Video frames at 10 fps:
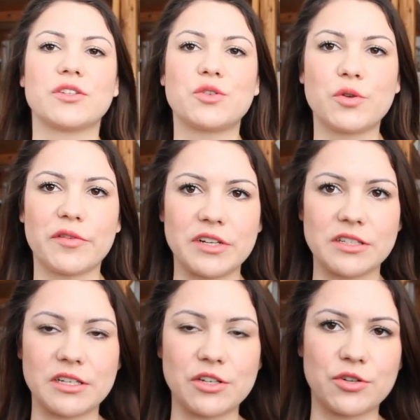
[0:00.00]
2 of
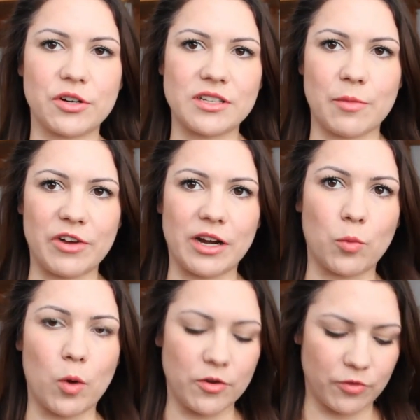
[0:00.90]
these t-shirts, I'm
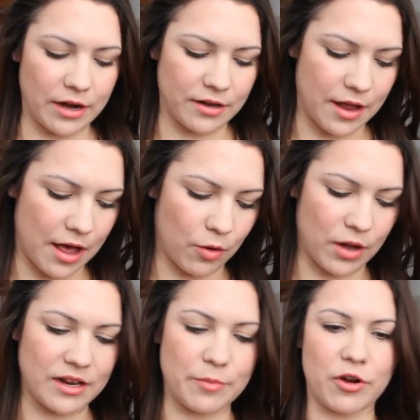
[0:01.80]
wearing one right now,
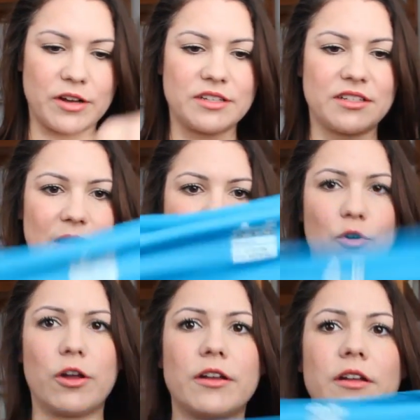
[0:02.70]
and I brought the same
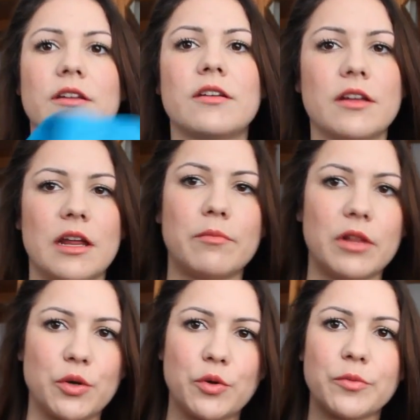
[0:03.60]
one in
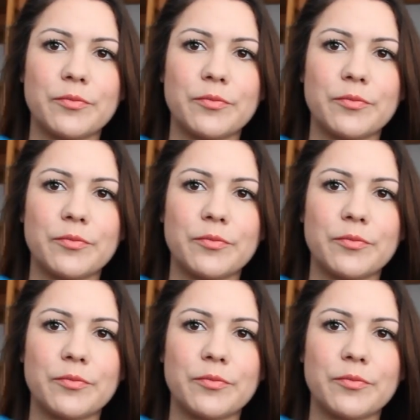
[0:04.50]
blue.